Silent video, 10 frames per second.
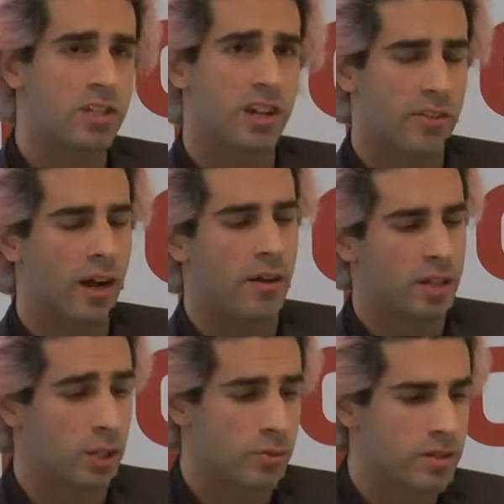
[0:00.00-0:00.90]
each other how to
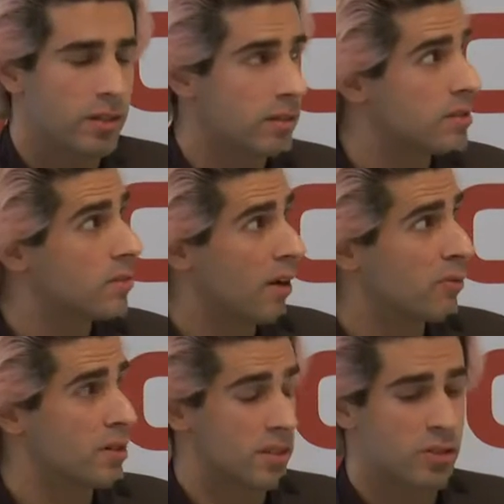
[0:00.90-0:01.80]
use it. This
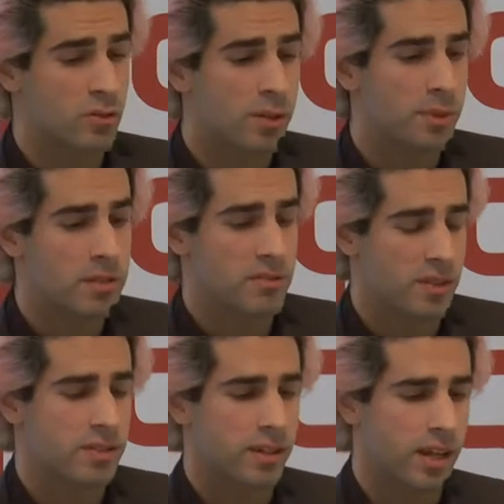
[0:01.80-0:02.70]
software is extremely
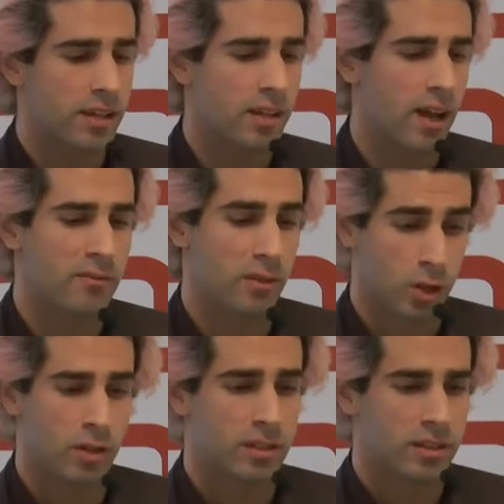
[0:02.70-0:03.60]
sophisticated. I've
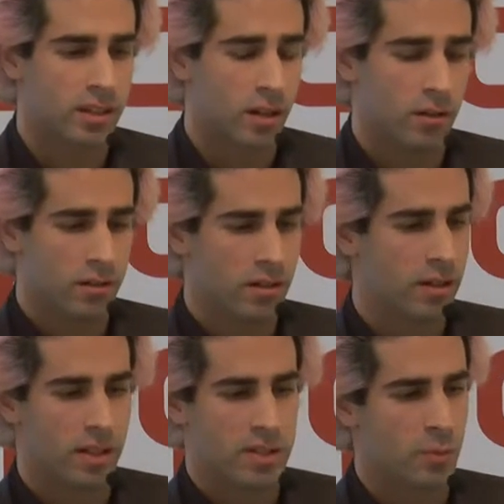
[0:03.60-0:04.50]
looked at the code.
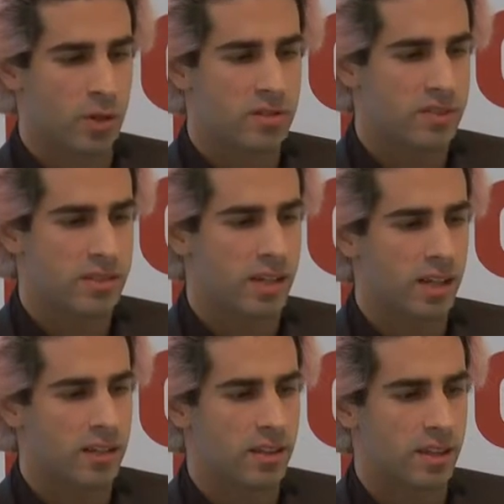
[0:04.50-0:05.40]
It's more
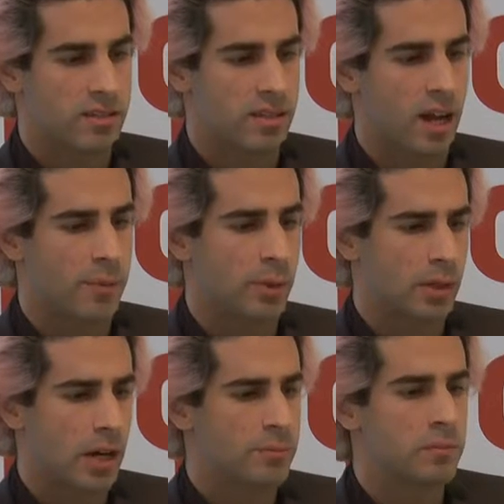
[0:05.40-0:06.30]
sophisticated than things that I
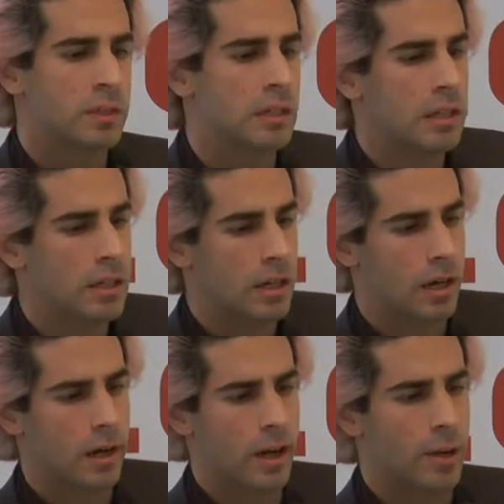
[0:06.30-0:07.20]
program.
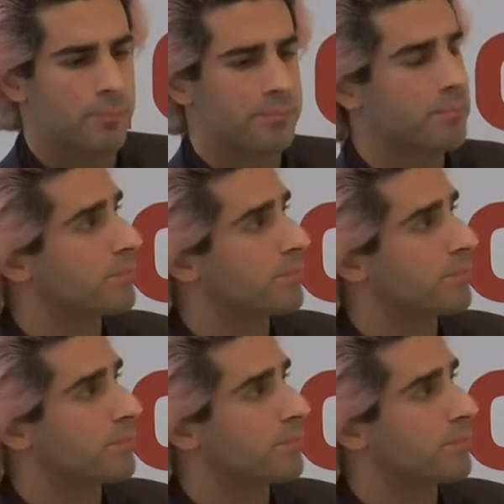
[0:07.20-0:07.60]
Um,